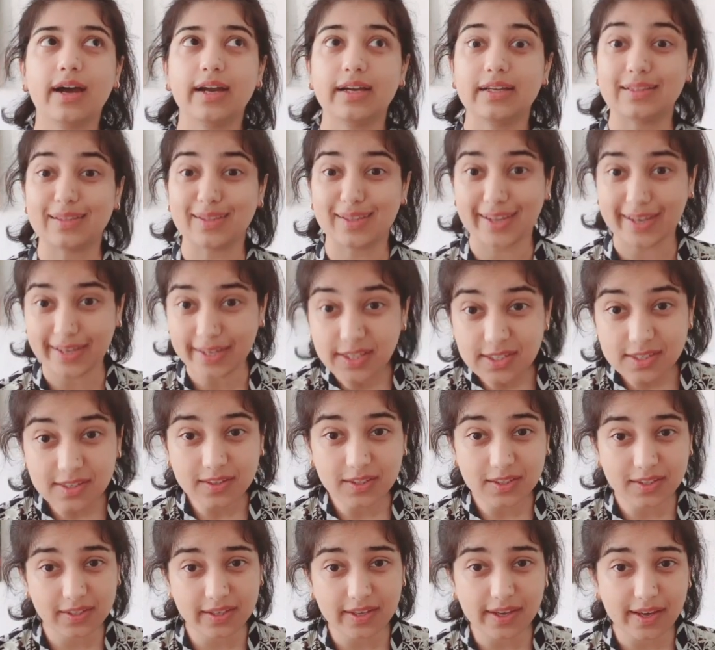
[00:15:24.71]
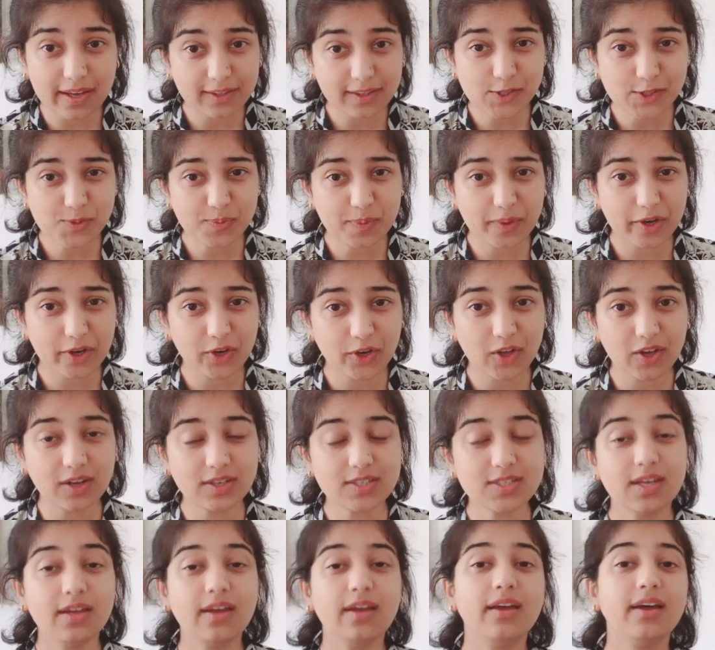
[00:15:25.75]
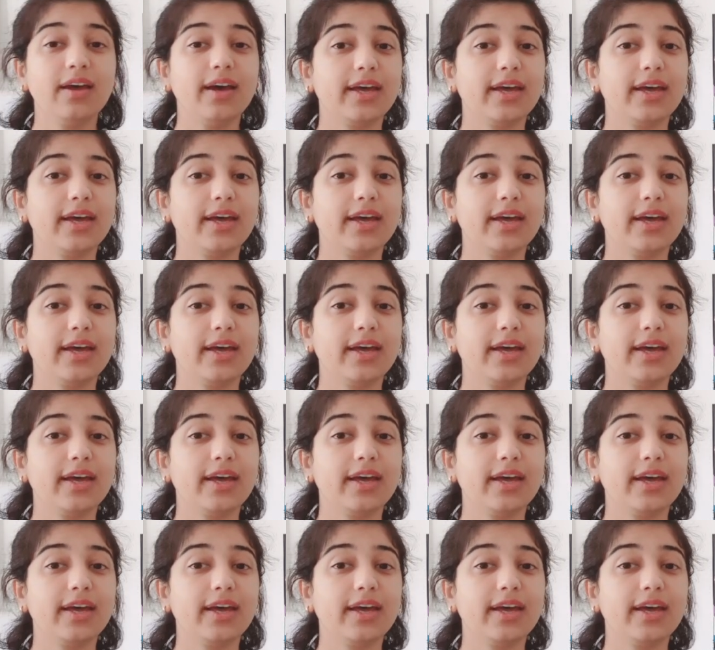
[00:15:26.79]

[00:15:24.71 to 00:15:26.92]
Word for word: I liked The Atlas Paradox.